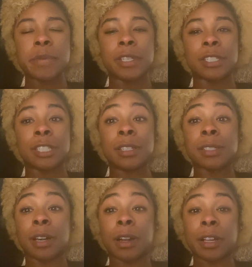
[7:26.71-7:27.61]
shit is
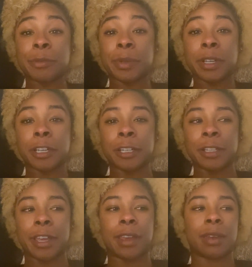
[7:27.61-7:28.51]
hard, bro.
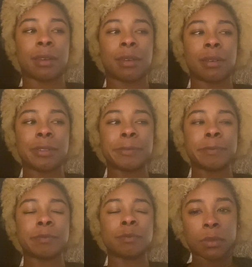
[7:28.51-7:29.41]
Like,
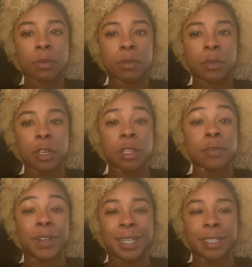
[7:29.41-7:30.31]
it's
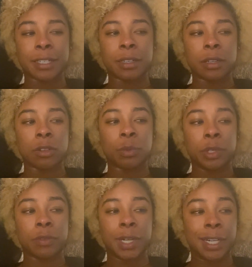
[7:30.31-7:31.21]
fine, it'll
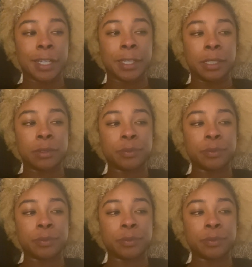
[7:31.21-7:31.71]
be fine.